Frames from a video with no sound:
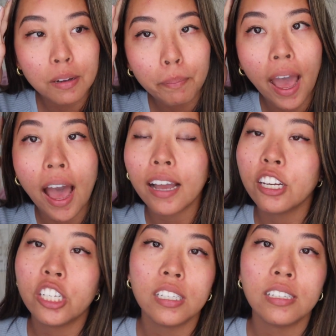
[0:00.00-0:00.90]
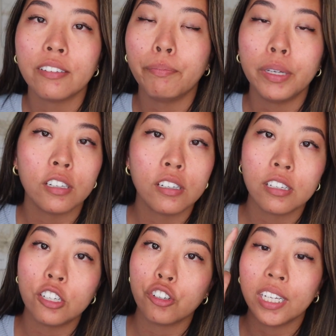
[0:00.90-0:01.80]
packages of beers
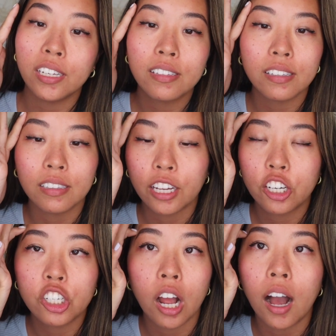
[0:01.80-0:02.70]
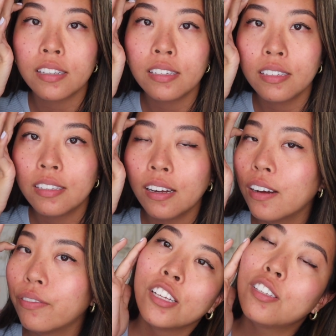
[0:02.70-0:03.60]
and drinks and like shots and
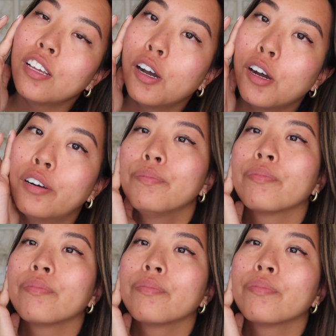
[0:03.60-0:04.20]
stuff. So